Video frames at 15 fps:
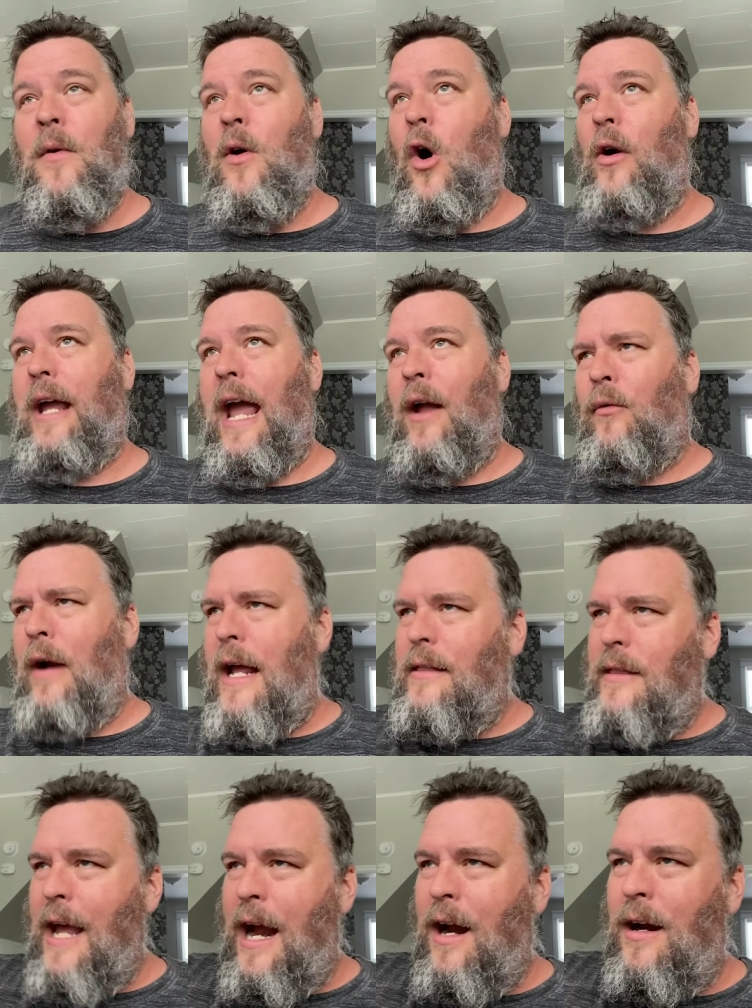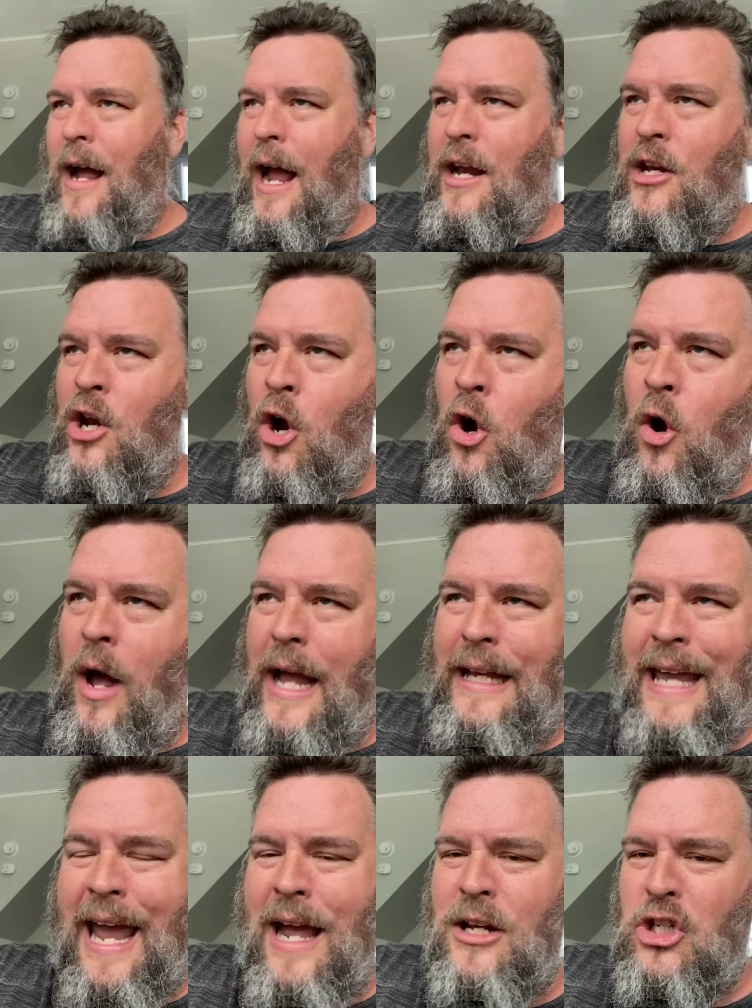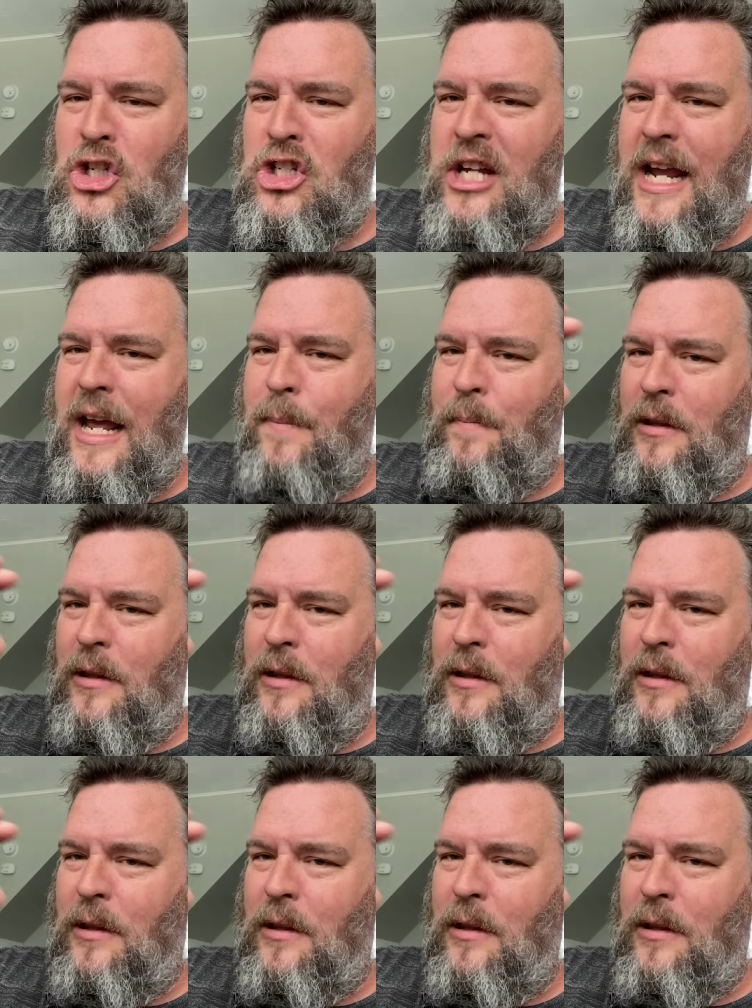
okay, right there, I know I can't see it,